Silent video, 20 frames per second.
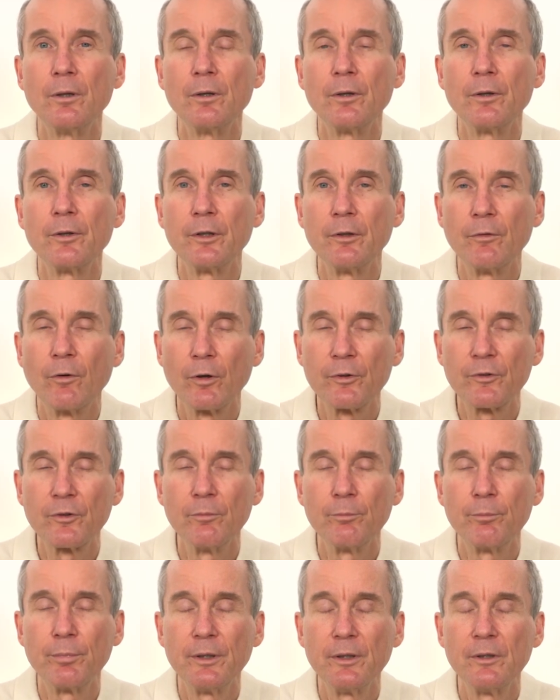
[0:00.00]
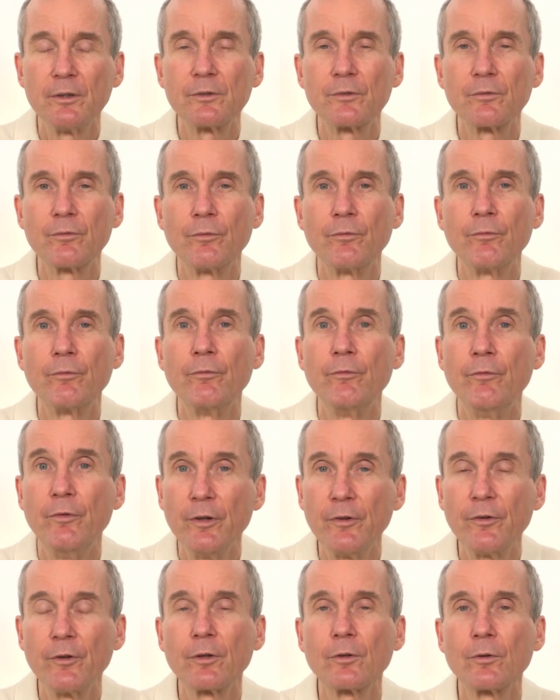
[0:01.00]
he was in peace
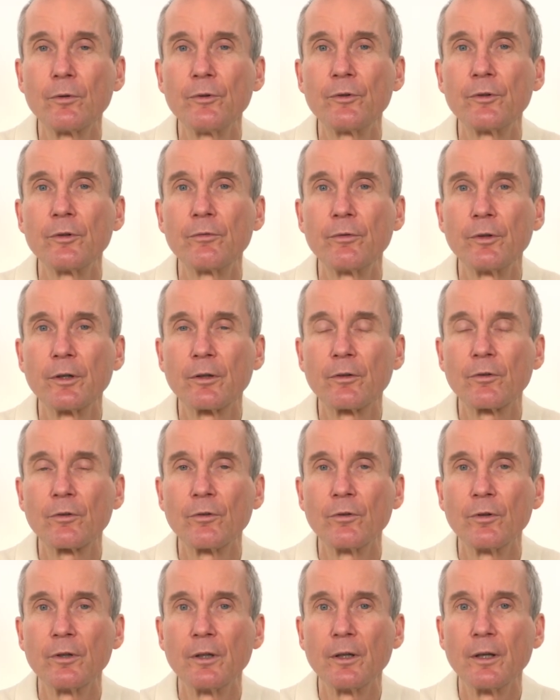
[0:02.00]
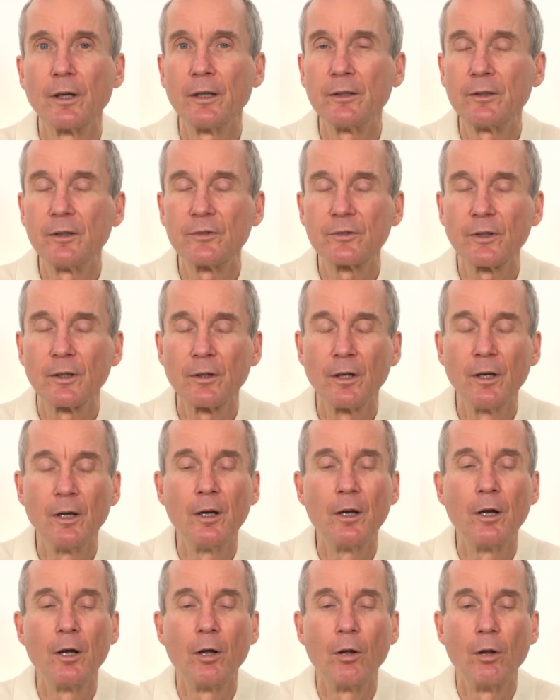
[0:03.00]
with the crucifixion. And he said,
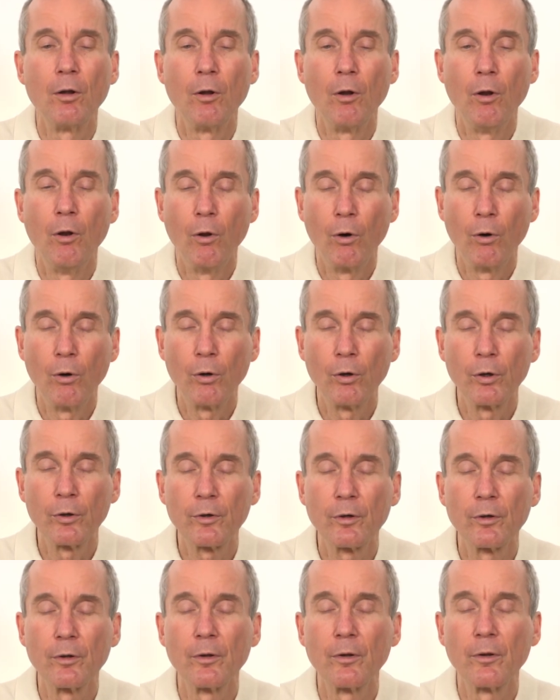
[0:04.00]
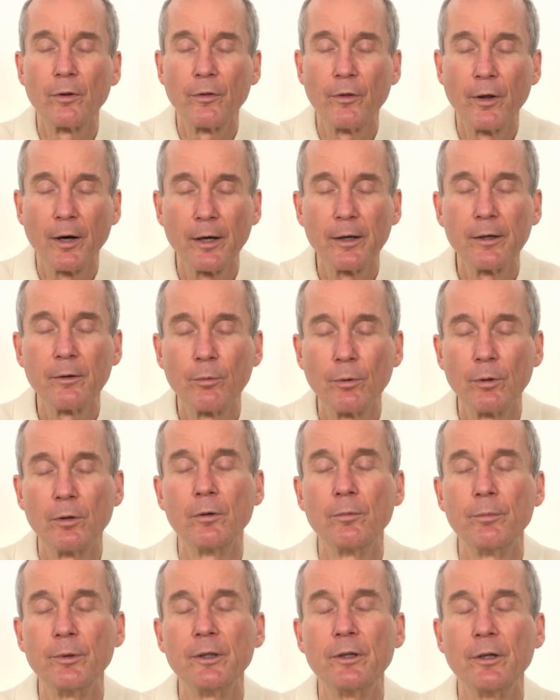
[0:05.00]
Lord, thy will
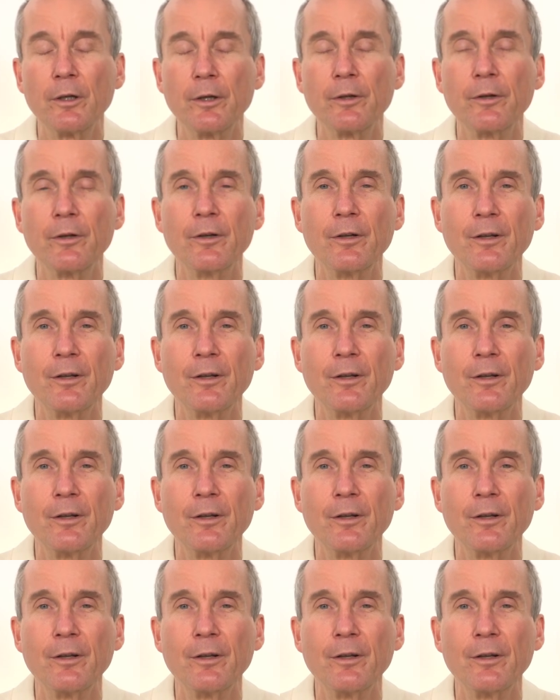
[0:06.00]
be done.